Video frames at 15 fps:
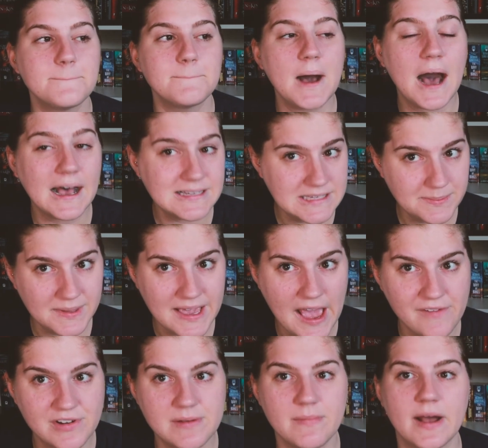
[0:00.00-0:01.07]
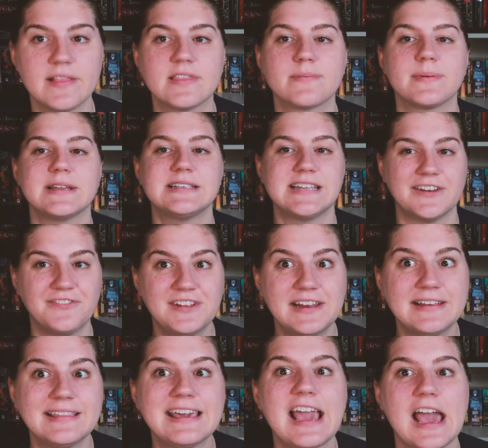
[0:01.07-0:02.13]
possibly every month, but
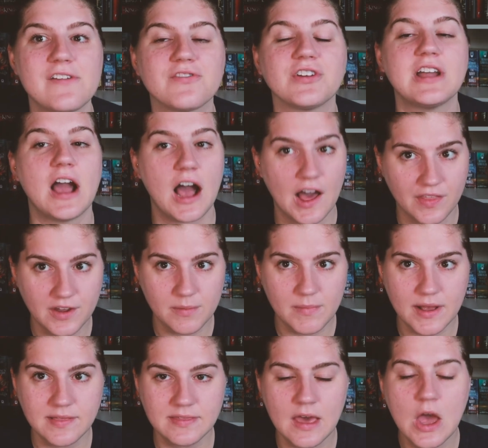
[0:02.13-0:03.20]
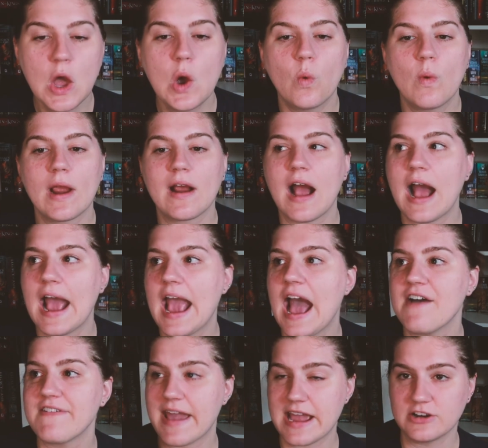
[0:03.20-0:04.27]
definitely every other month, where I
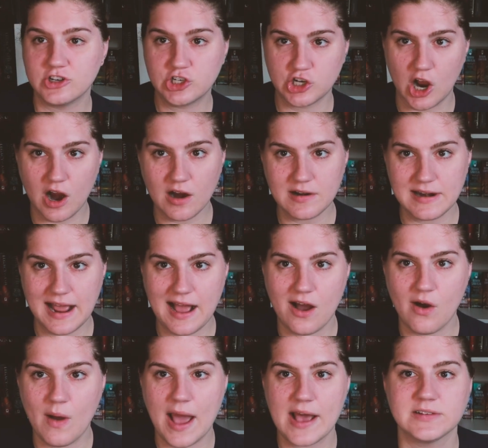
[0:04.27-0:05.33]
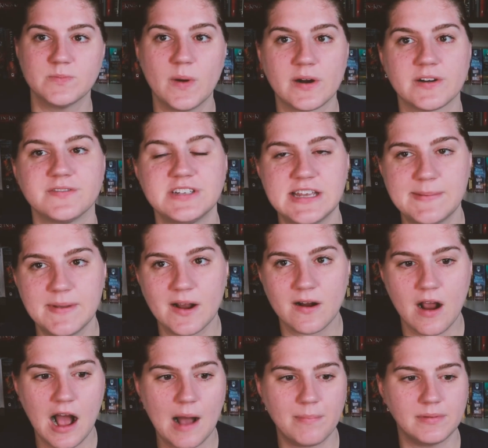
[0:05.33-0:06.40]
have a jar now as part of
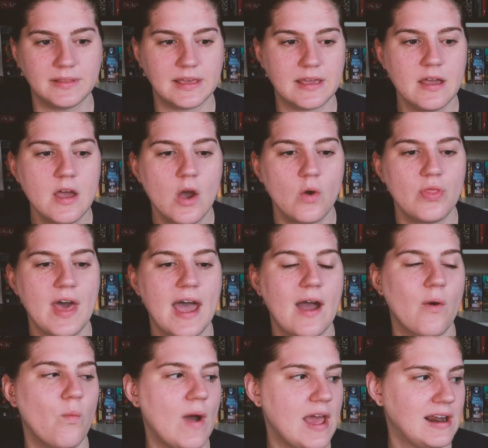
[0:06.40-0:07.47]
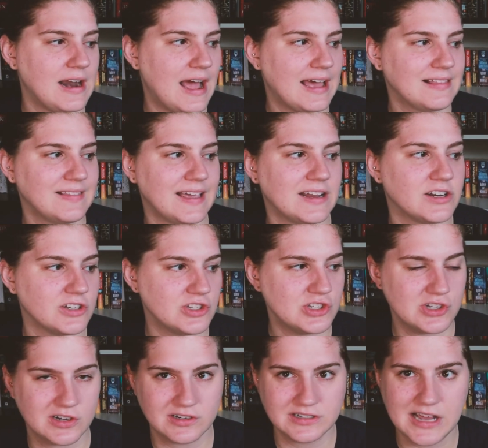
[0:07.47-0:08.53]
TBRopoly that when I land on
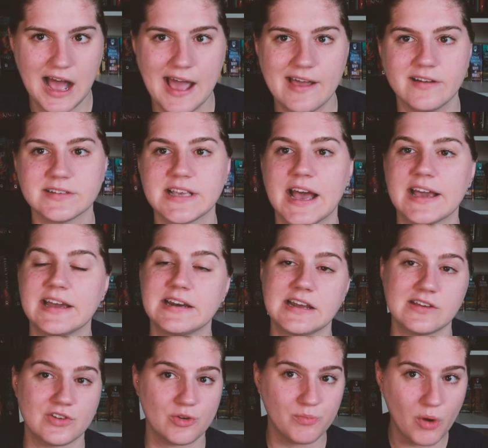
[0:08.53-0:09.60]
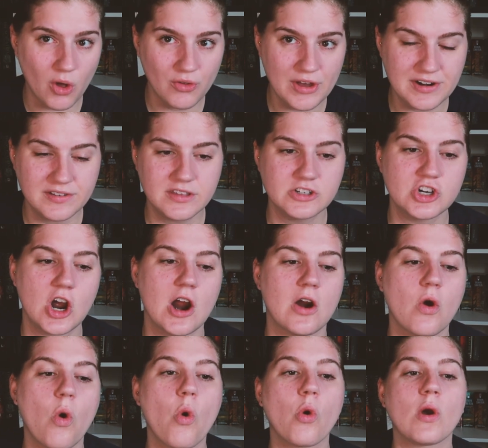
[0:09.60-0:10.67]
certain tiles, I can either pull out of the
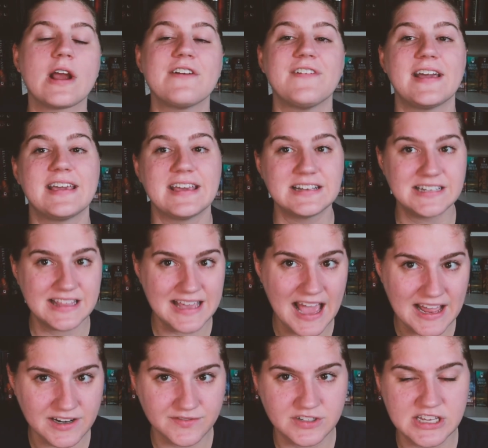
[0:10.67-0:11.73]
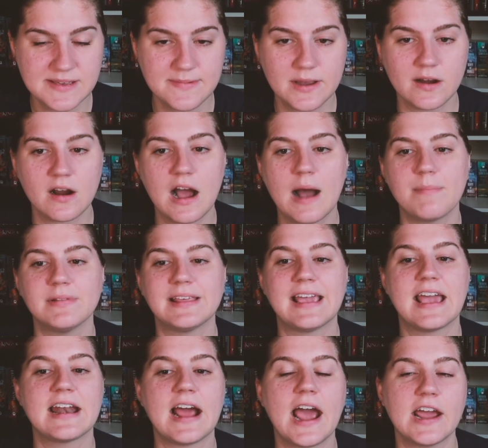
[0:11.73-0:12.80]
jar, or if I get to the end of TBRopoly
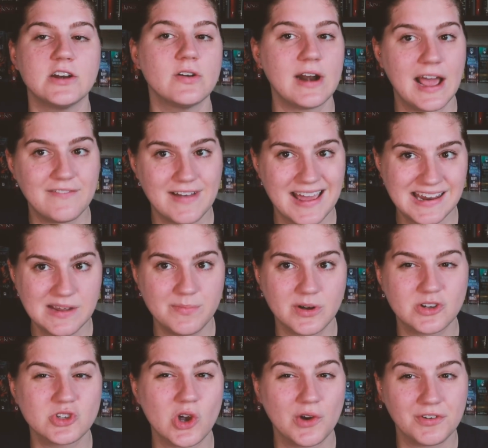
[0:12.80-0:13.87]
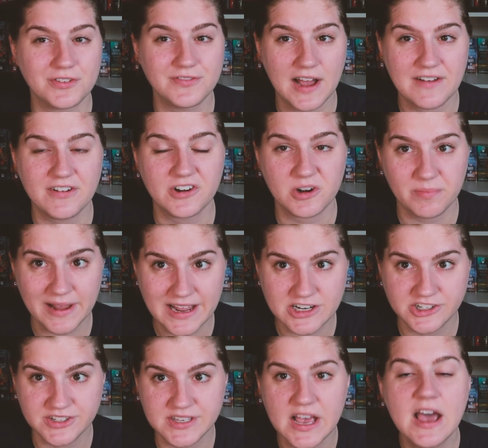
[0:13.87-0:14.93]
and I don't have any books over 500
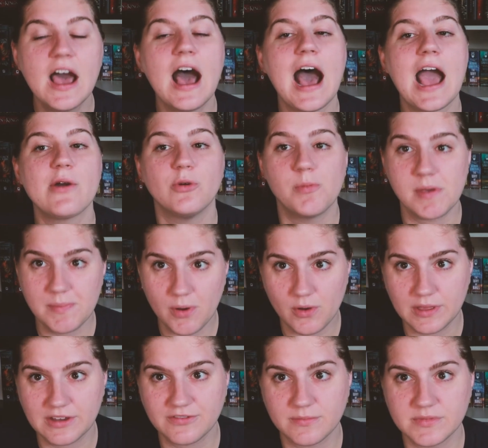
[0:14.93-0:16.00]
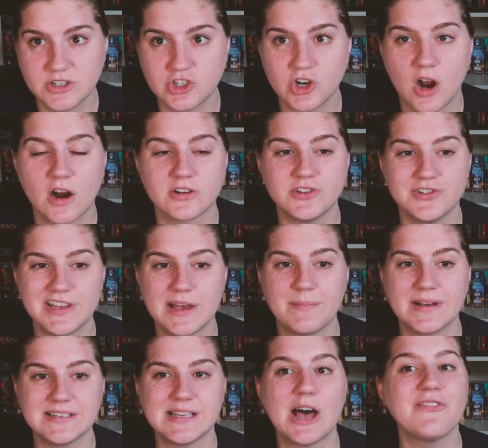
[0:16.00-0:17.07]
pages, I will be pulling from the jar to get
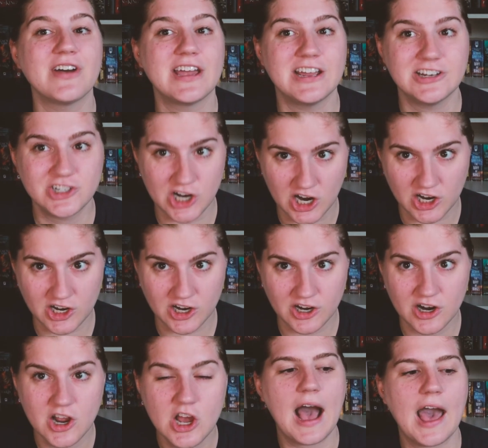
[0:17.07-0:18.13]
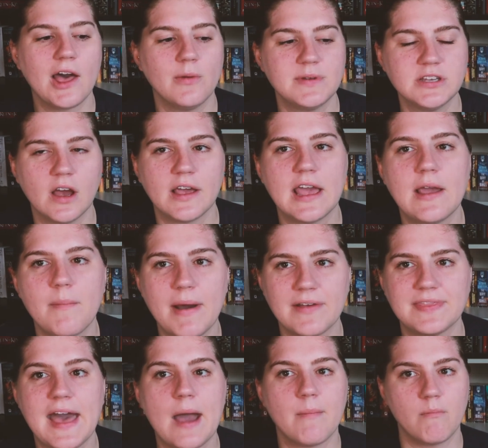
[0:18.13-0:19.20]
myself a chunker. I'll be talking
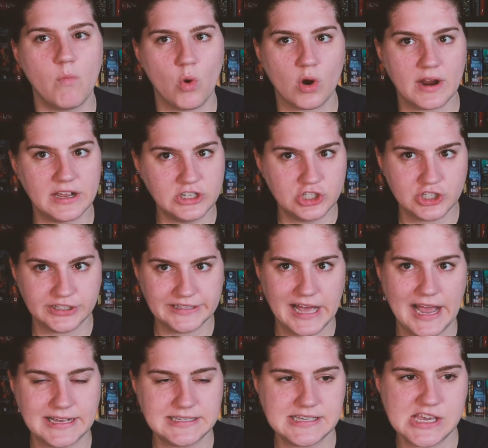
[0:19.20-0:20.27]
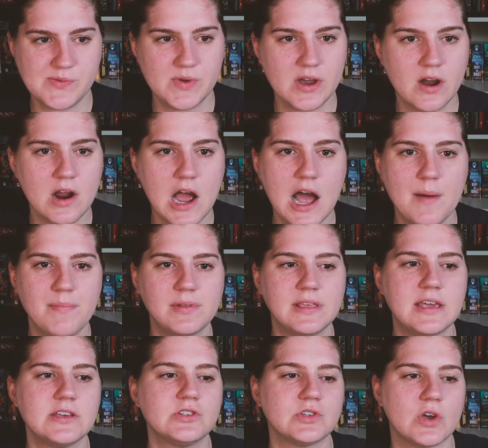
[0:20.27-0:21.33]
about that more in July's
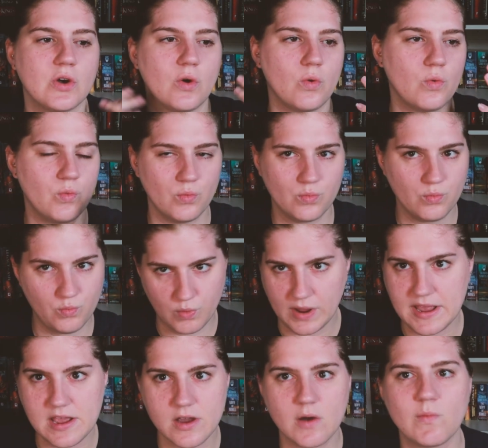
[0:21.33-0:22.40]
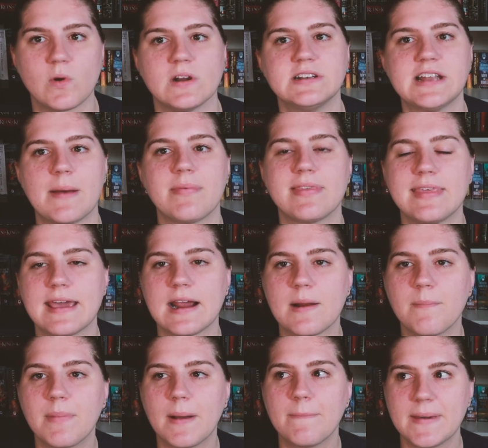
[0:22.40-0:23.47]
TBRopoly, so we can go more in depth there,
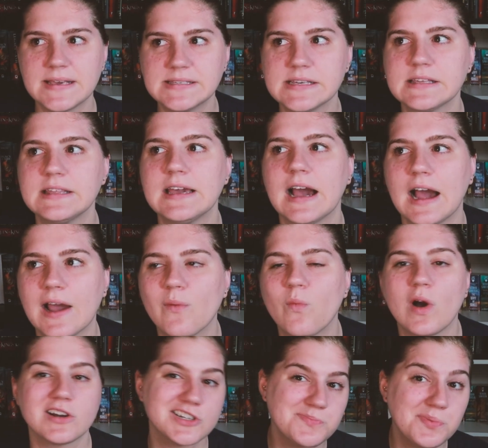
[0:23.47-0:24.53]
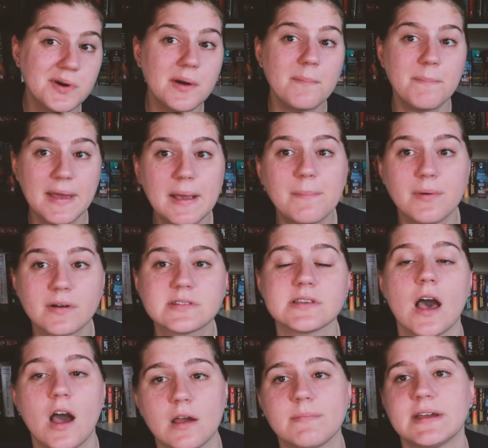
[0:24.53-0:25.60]
but basically I want to put big books
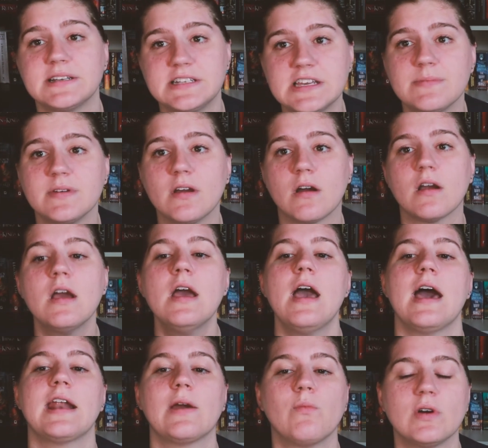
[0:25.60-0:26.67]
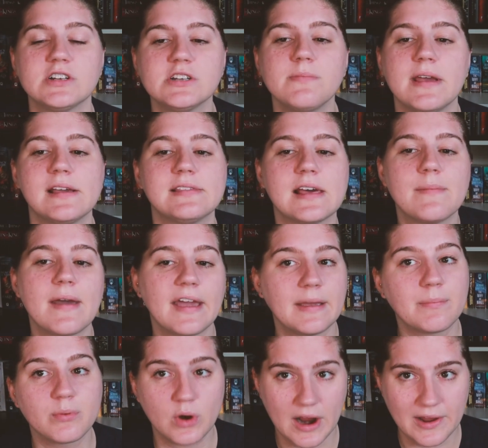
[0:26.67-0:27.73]
on my TBR and I want to make them
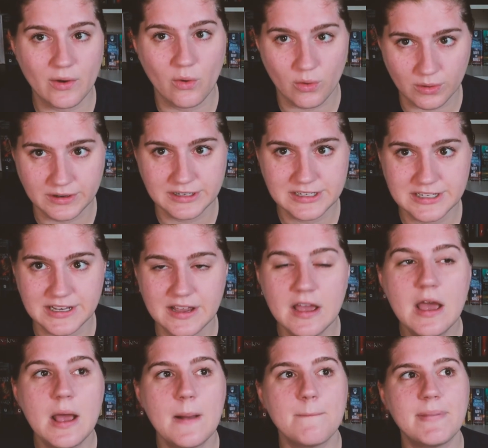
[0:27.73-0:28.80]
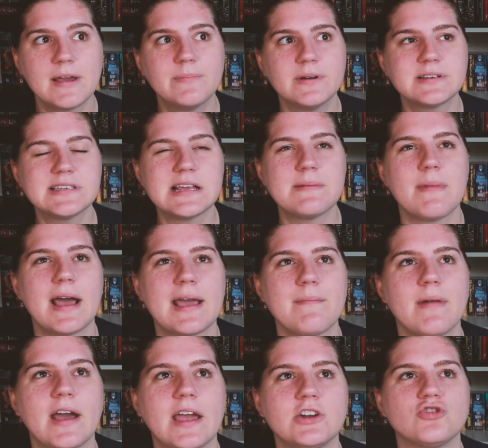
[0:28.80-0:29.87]
a priority. Big books in my
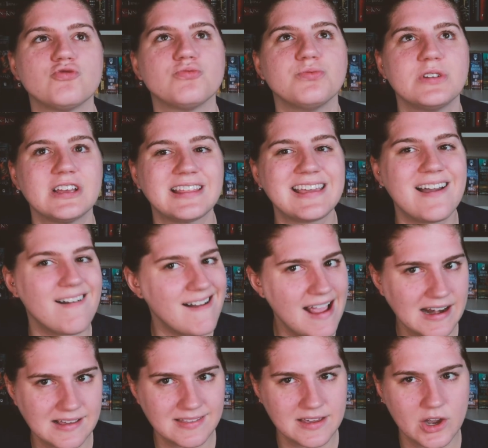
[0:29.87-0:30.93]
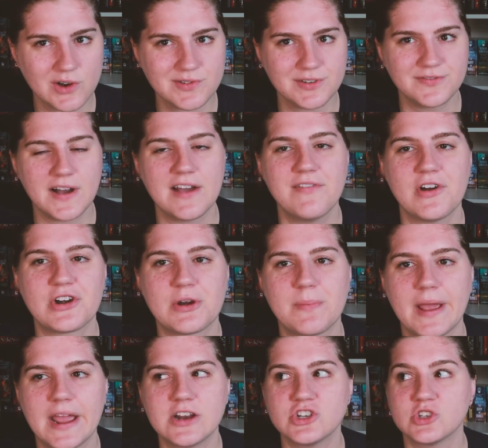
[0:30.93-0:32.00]
mind really are anything over 500
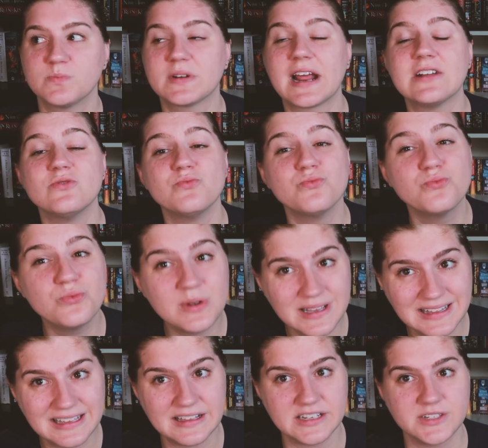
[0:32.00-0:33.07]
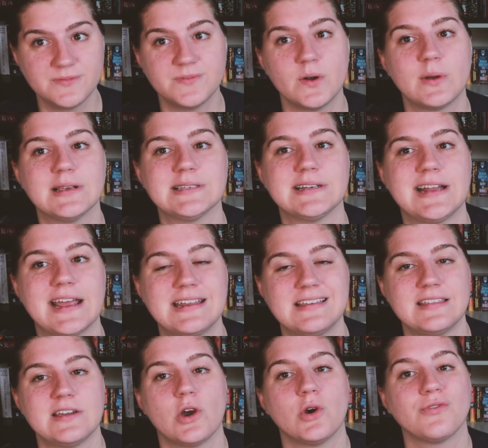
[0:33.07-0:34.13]
pages, but I'd really like to focus on
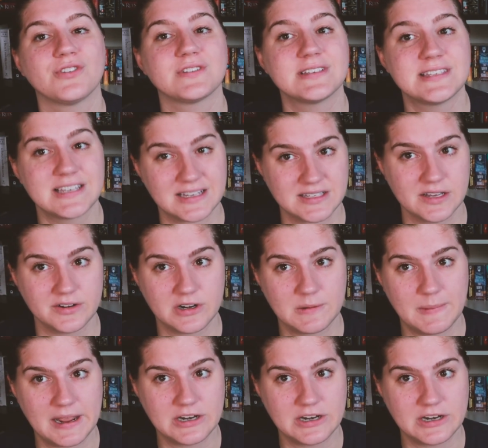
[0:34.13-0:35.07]
anything over 600